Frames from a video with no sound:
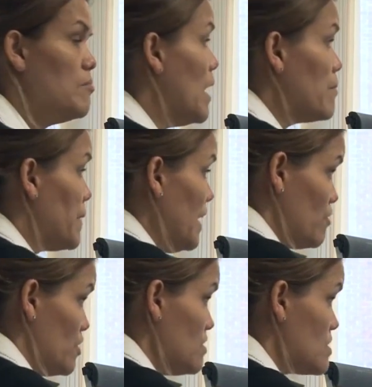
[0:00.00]
My
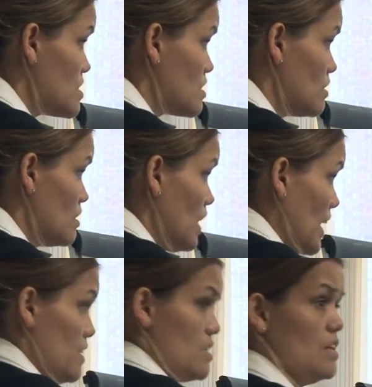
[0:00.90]
parents
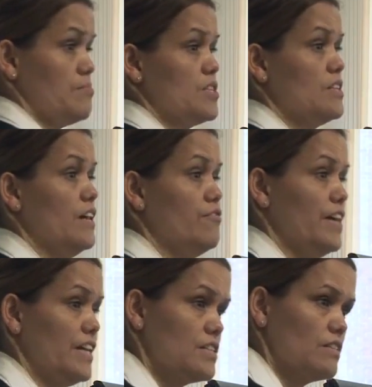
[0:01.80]
had accepted their
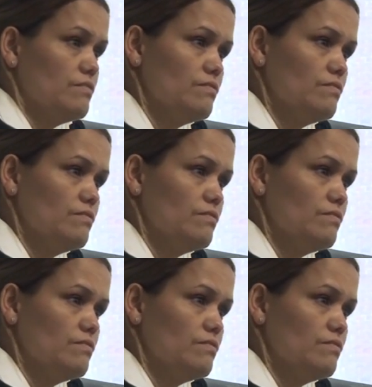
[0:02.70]
fate.